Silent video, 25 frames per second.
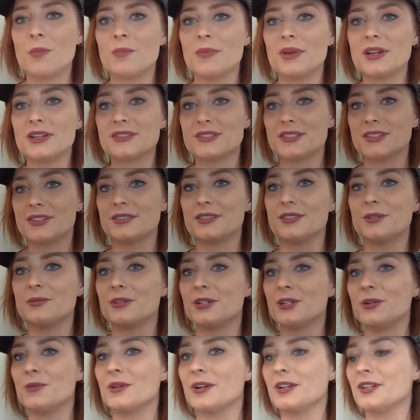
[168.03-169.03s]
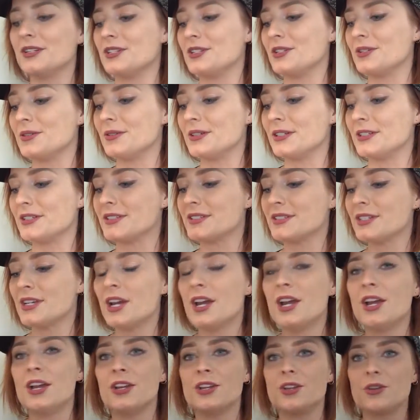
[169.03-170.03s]
Basically what you want to do is
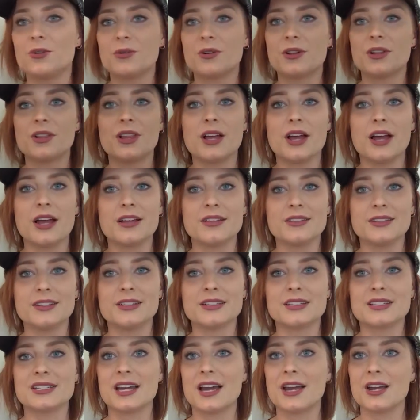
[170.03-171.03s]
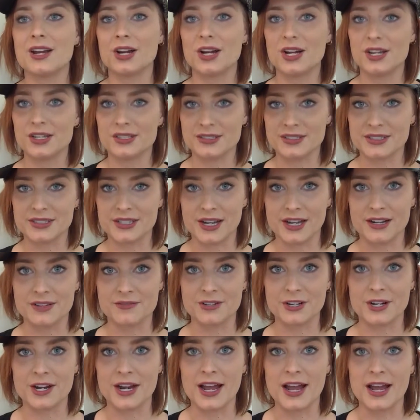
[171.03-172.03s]
you don't want to line the entire inside
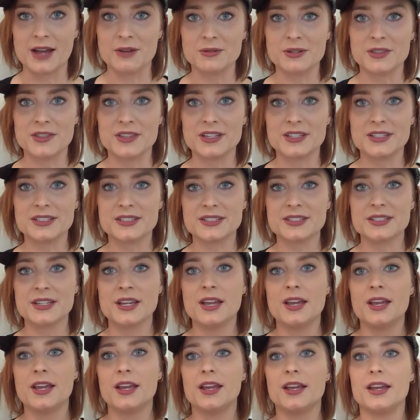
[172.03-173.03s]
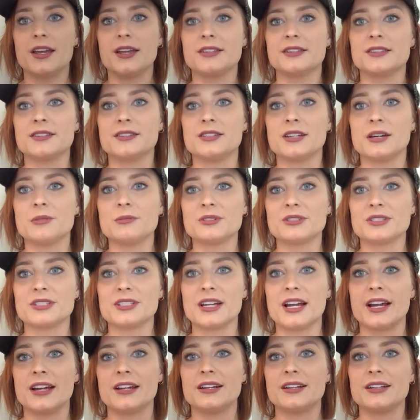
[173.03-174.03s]
of your hat with this. It's
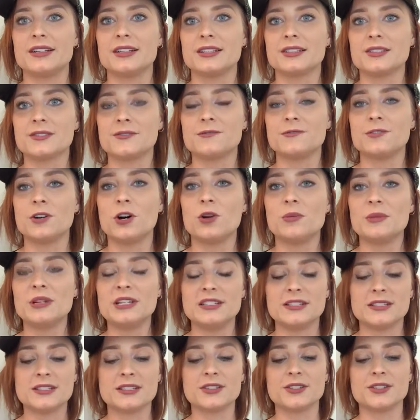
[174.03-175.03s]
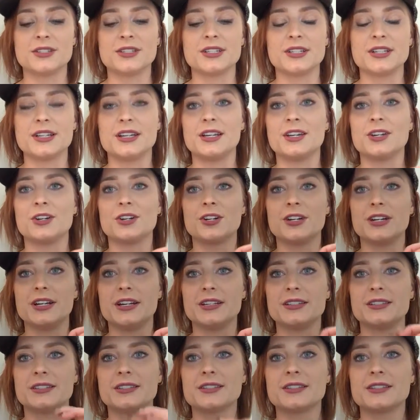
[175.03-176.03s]
double-sided, it's foamy so that it
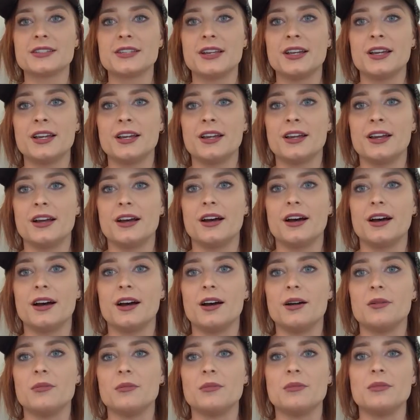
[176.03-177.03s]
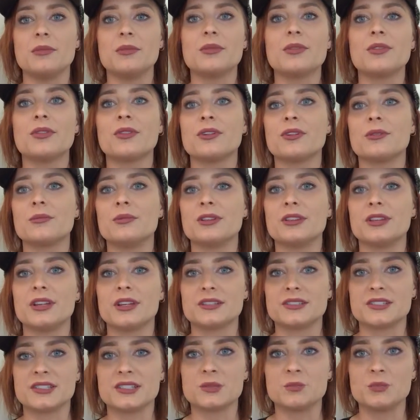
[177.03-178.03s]
creates a little bit
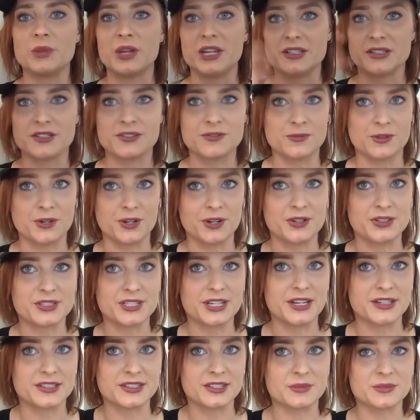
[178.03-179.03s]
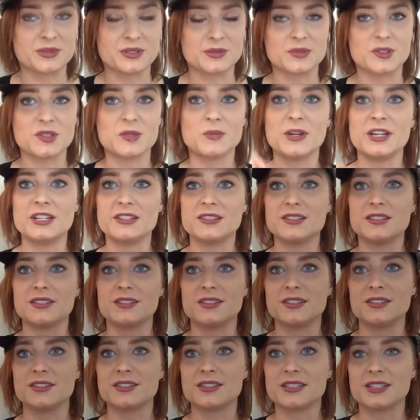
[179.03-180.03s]
less space for you. It takes up some space in
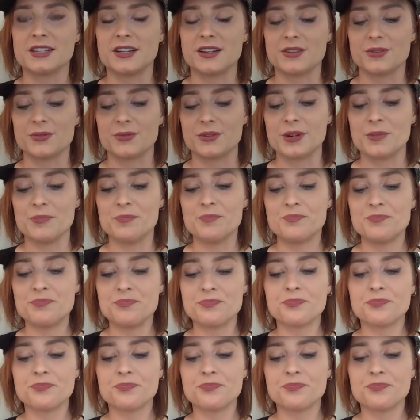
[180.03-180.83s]
the inside of the rim.